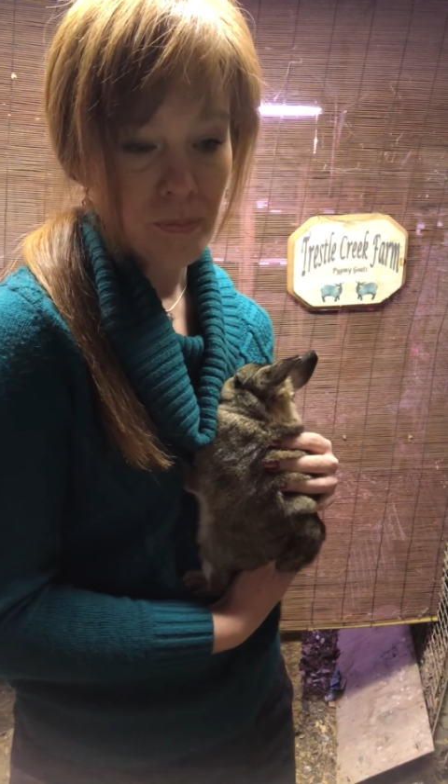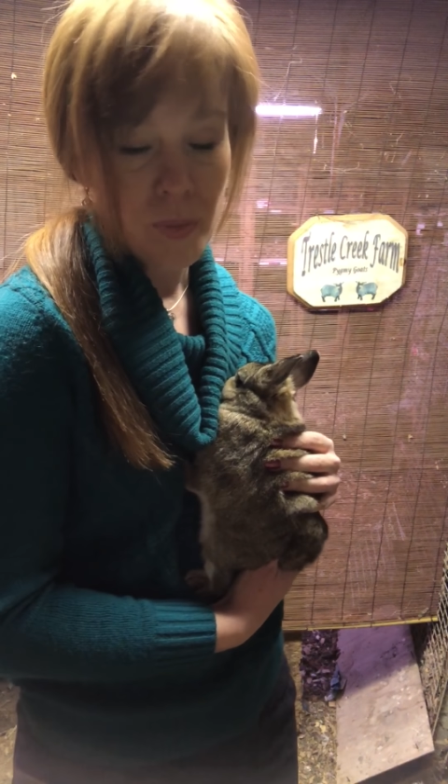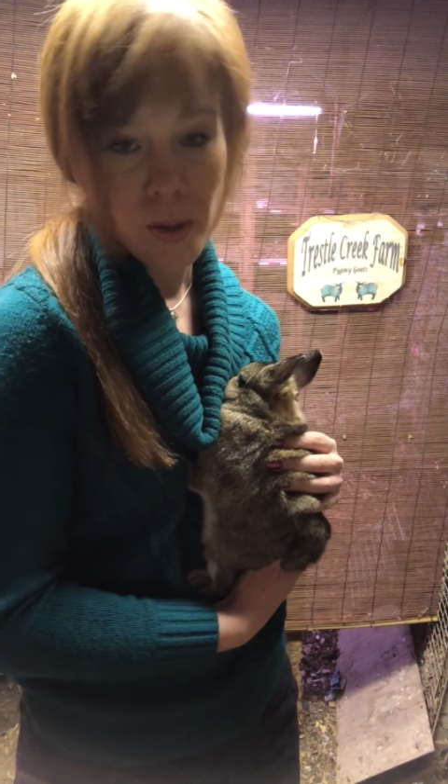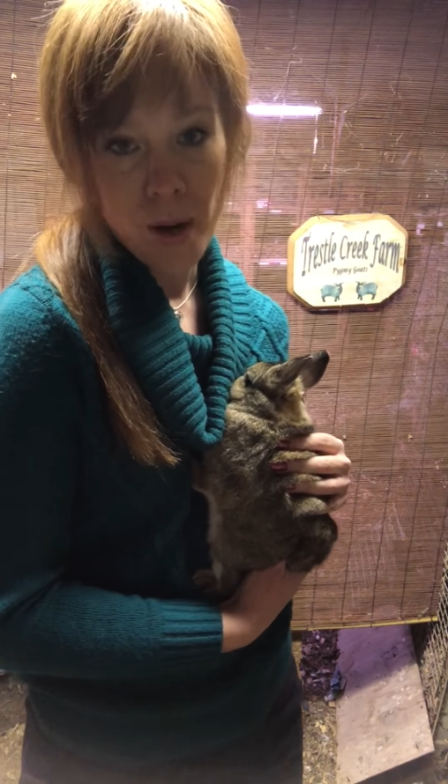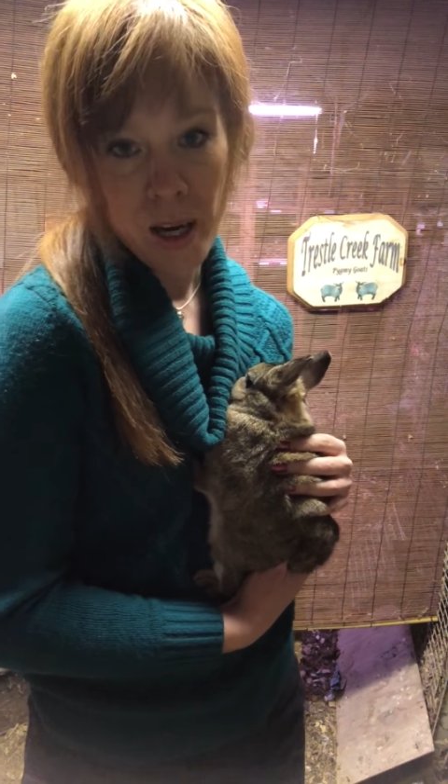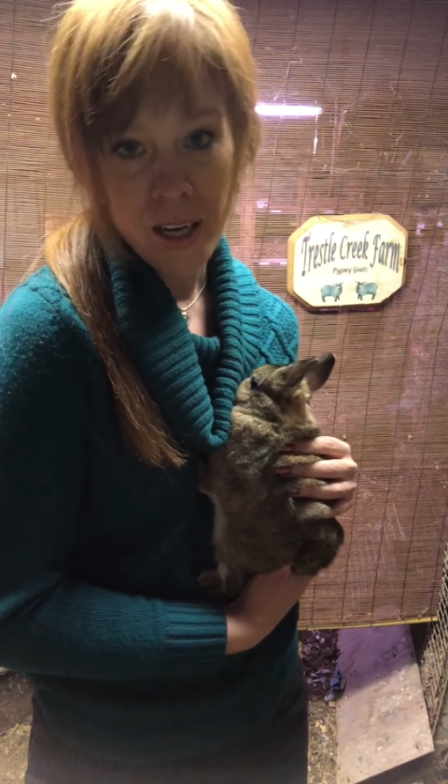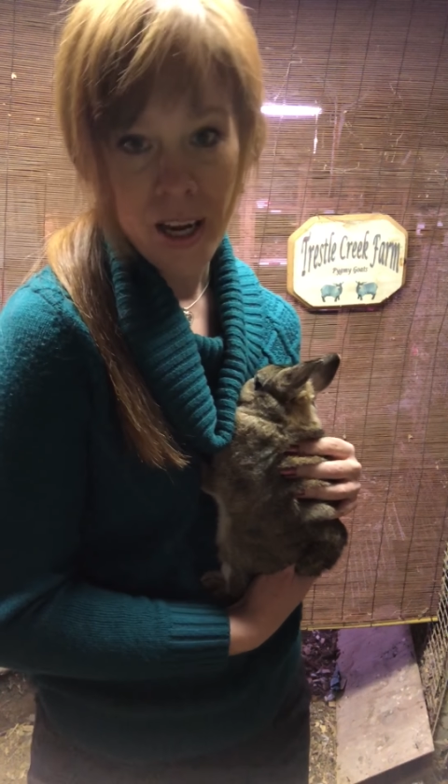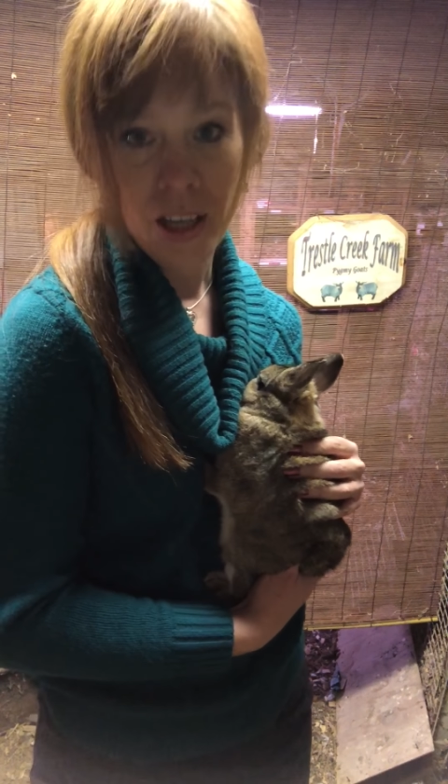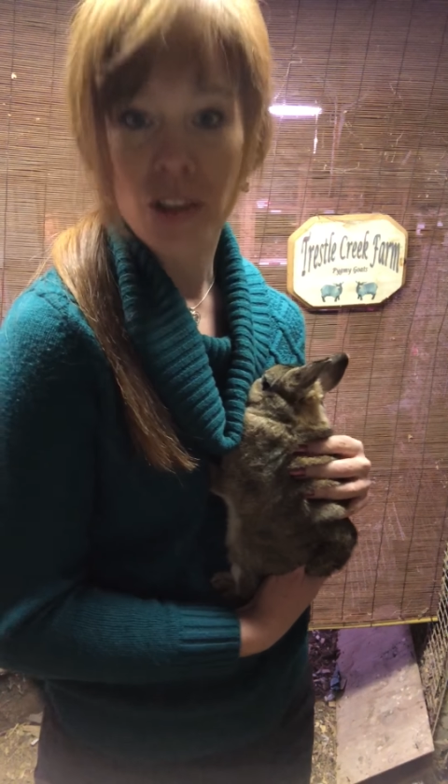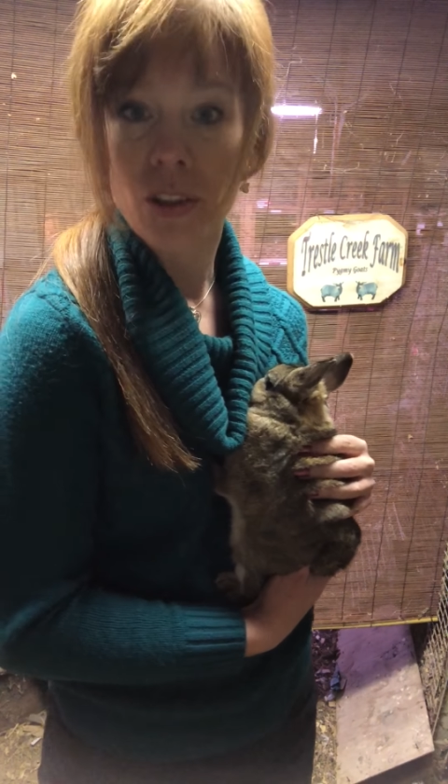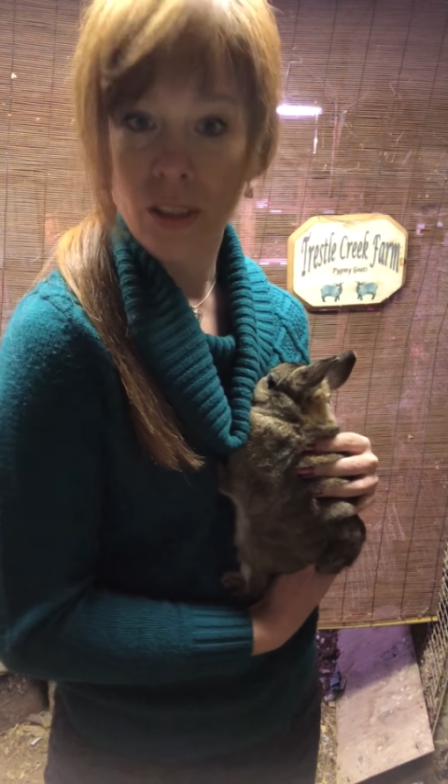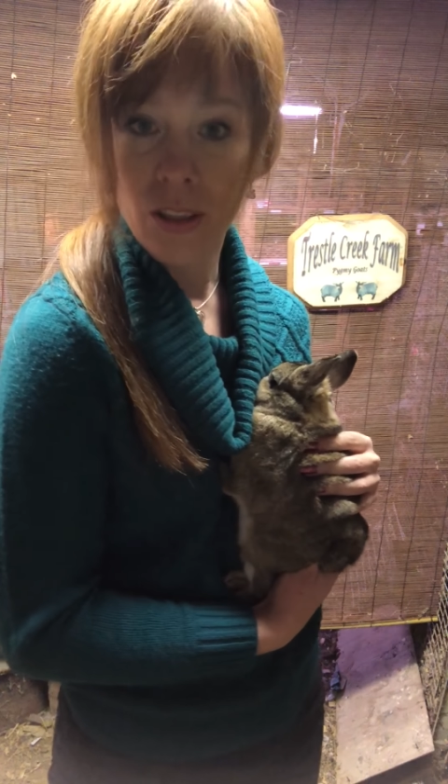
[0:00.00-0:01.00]
they might
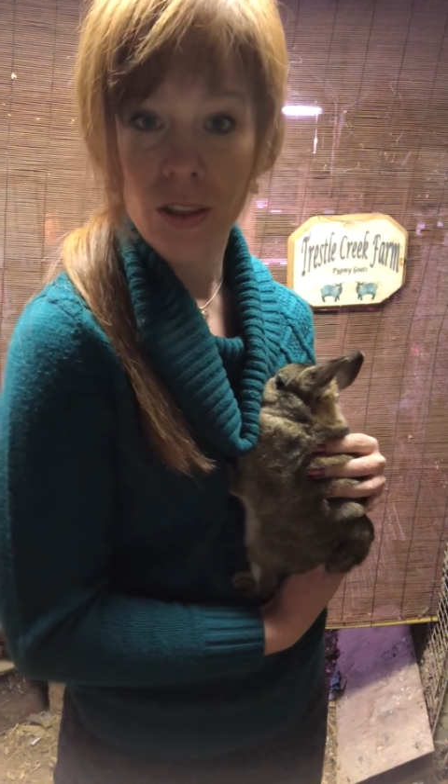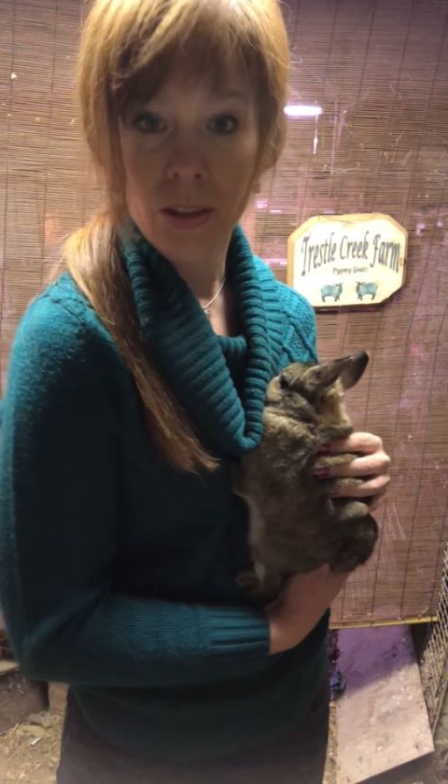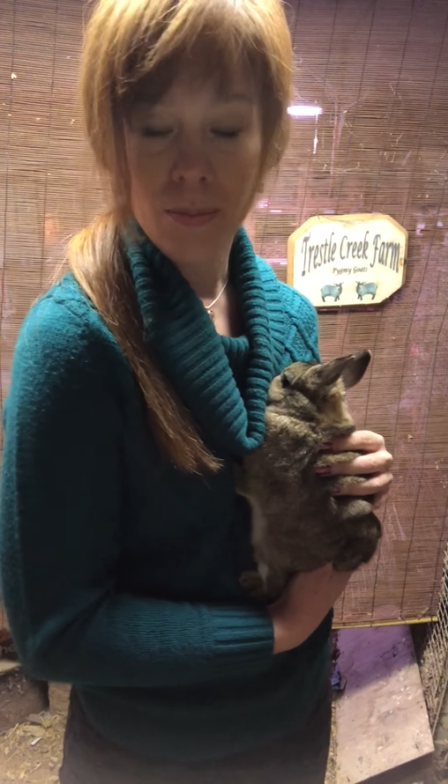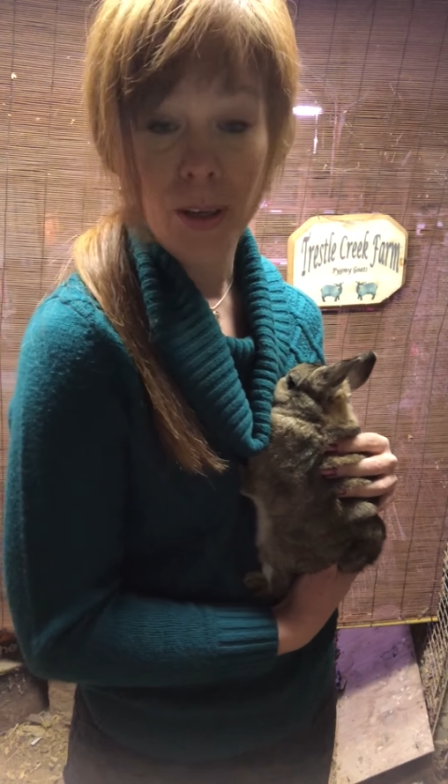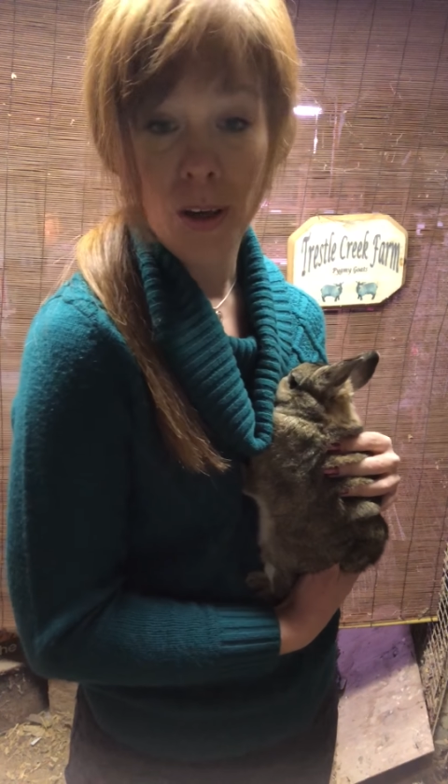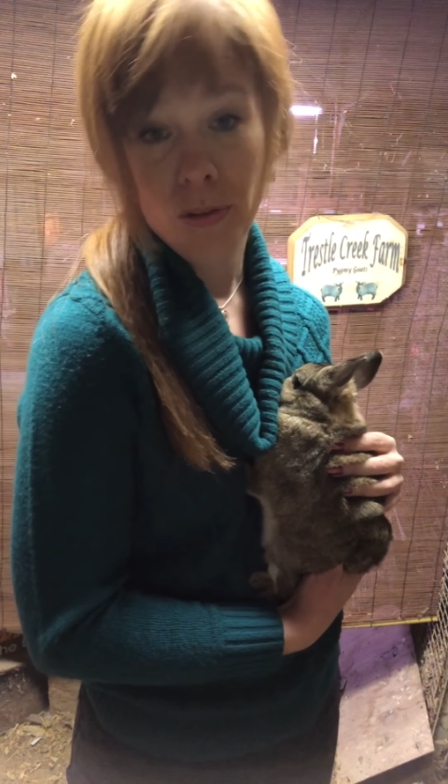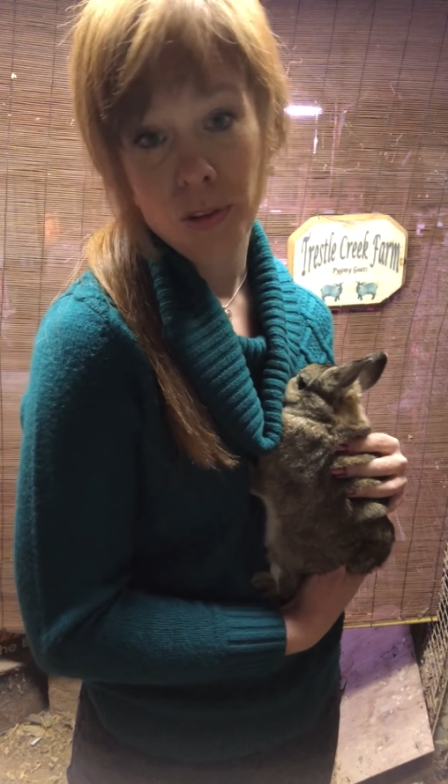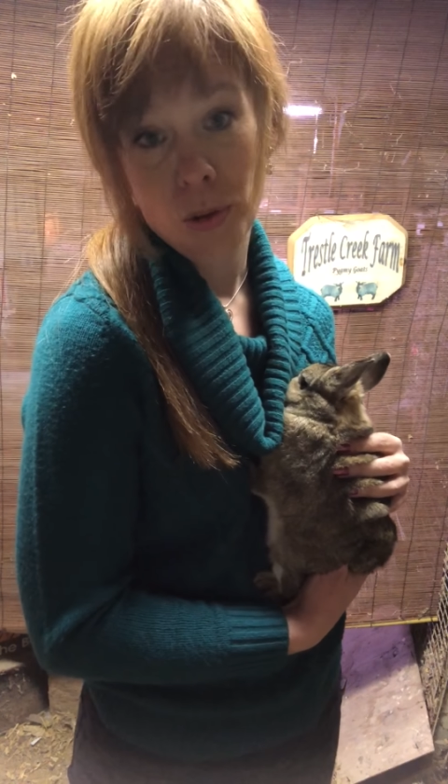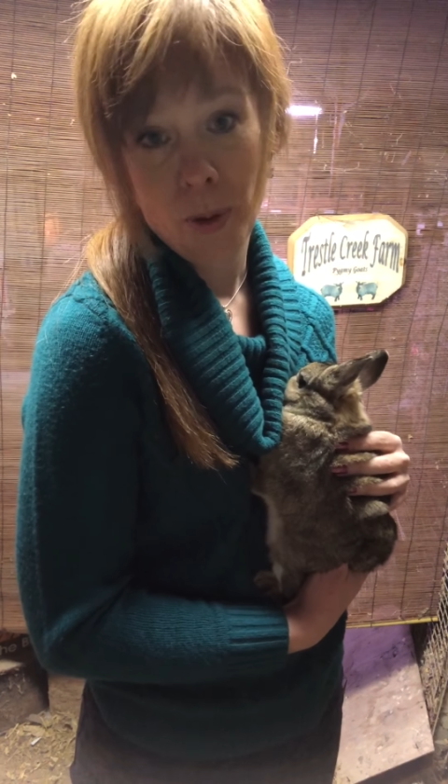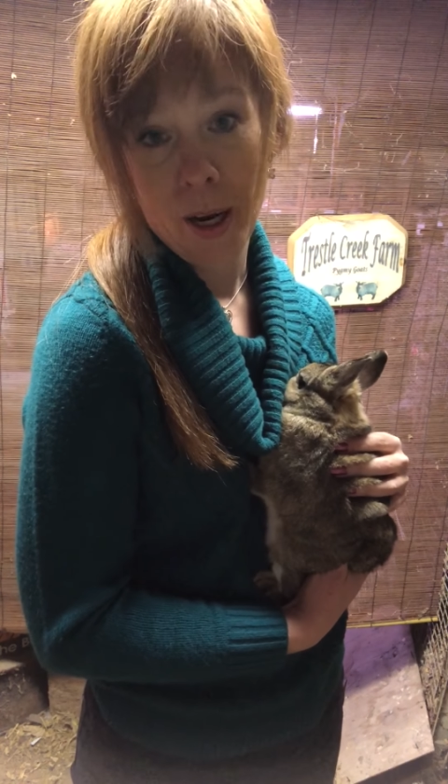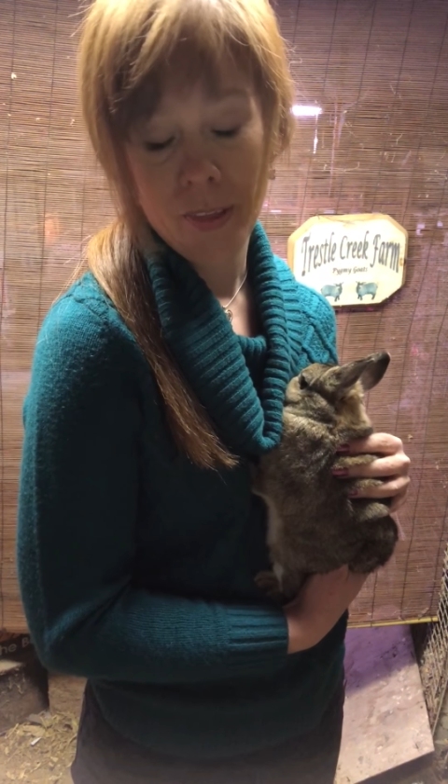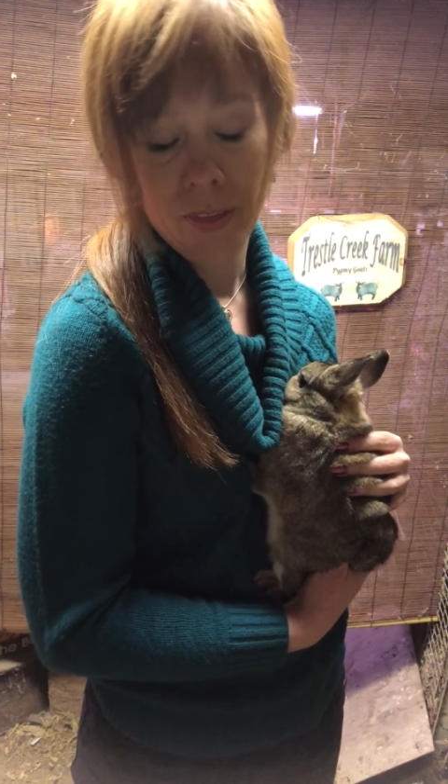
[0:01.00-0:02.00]
naturally just be overweight,